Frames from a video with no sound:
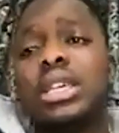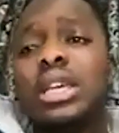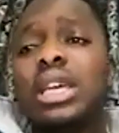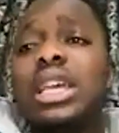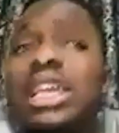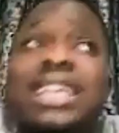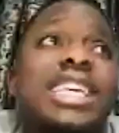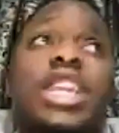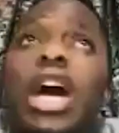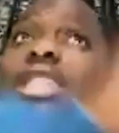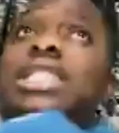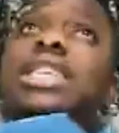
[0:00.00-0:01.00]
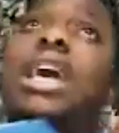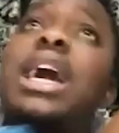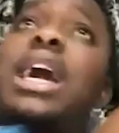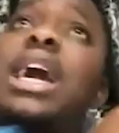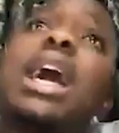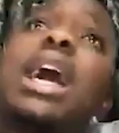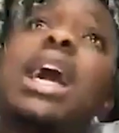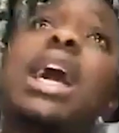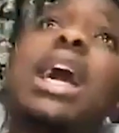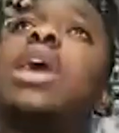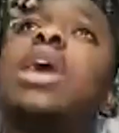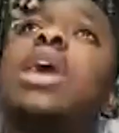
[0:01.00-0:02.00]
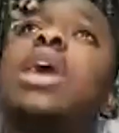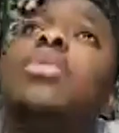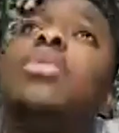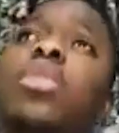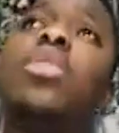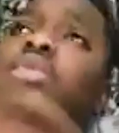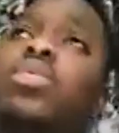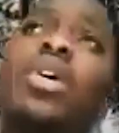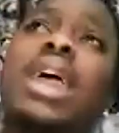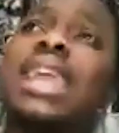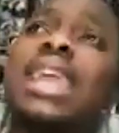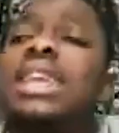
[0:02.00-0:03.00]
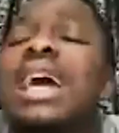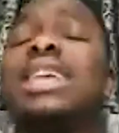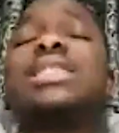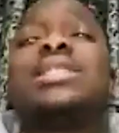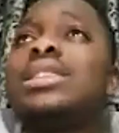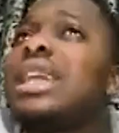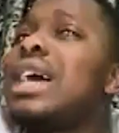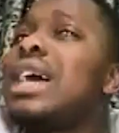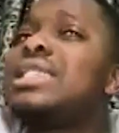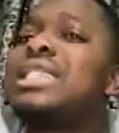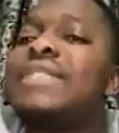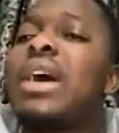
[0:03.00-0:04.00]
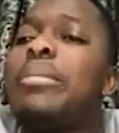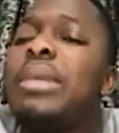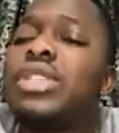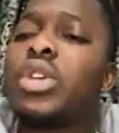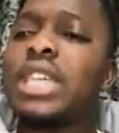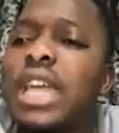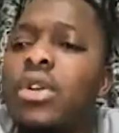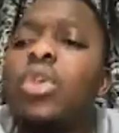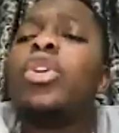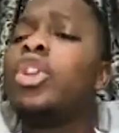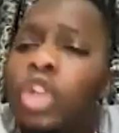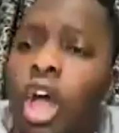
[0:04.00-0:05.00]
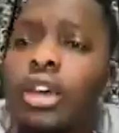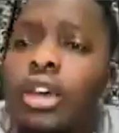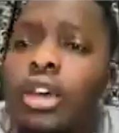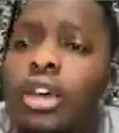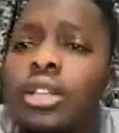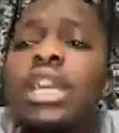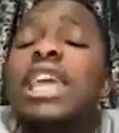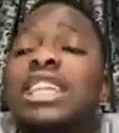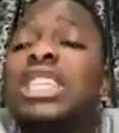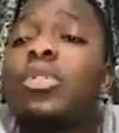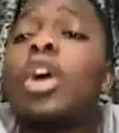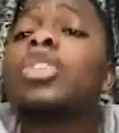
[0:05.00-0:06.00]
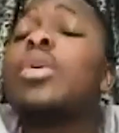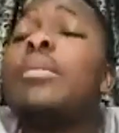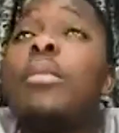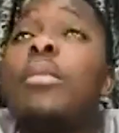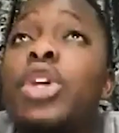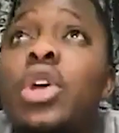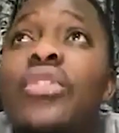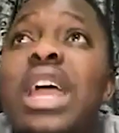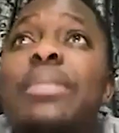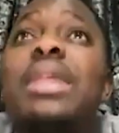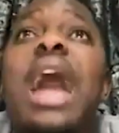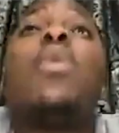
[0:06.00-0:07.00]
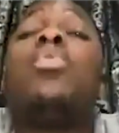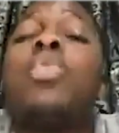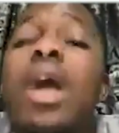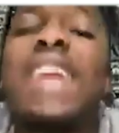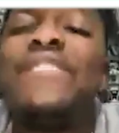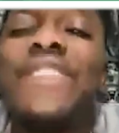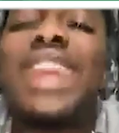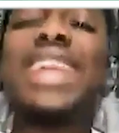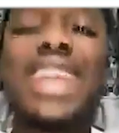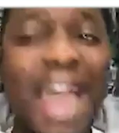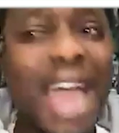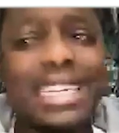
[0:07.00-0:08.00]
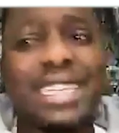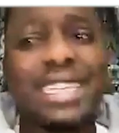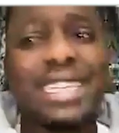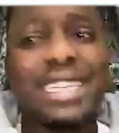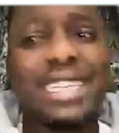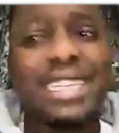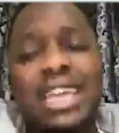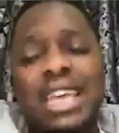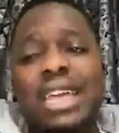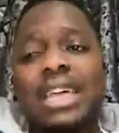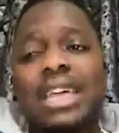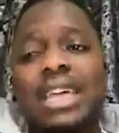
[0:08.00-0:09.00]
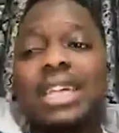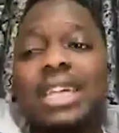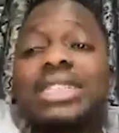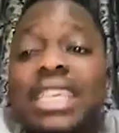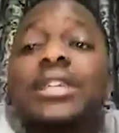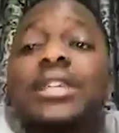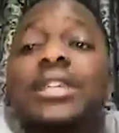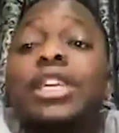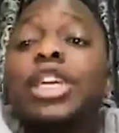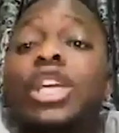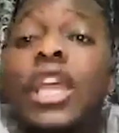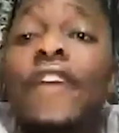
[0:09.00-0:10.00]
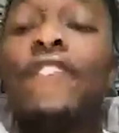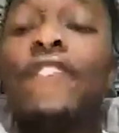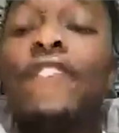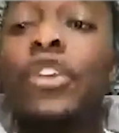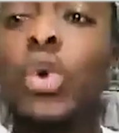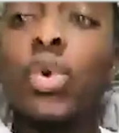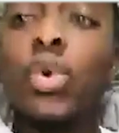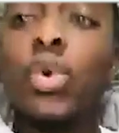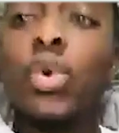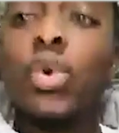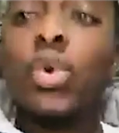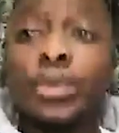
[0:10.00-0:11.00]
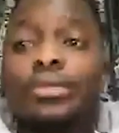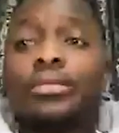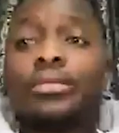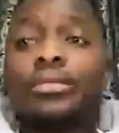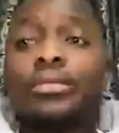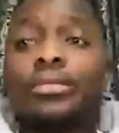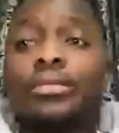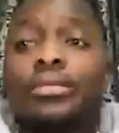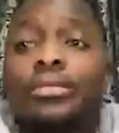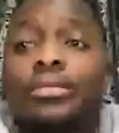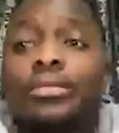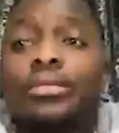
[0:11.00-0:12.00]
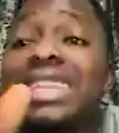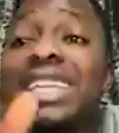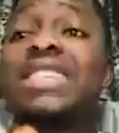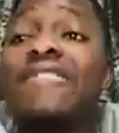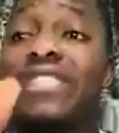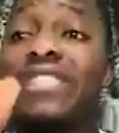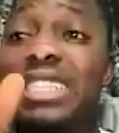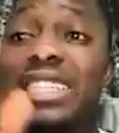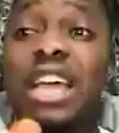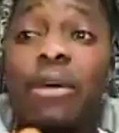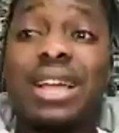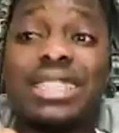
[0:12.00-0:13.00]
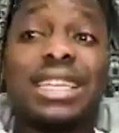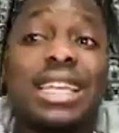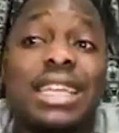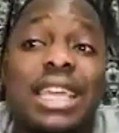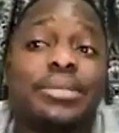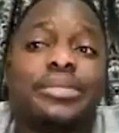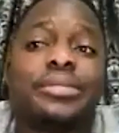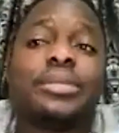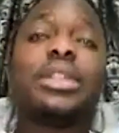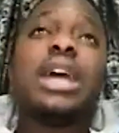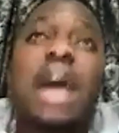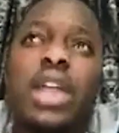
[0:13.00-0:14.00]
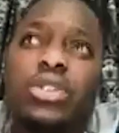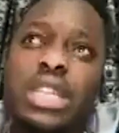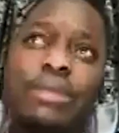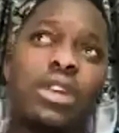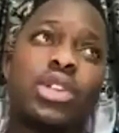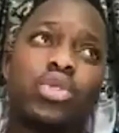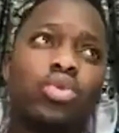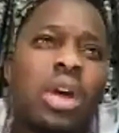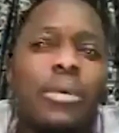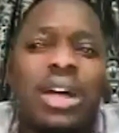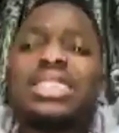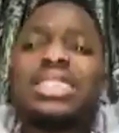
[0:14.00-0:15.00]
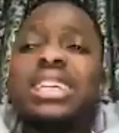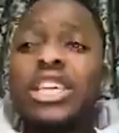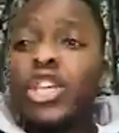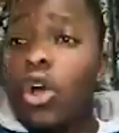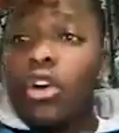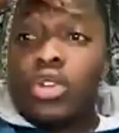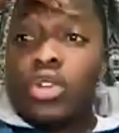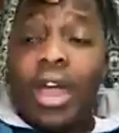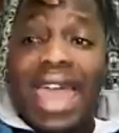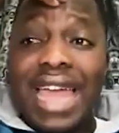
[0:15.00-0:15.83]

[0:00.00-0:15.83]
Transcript: Is it not who again does never made such error? None. It is because most of them are working very hard. See, if you're supposed to sleep for like at least 6 hours in a day and you sleep for like 2 hours, your head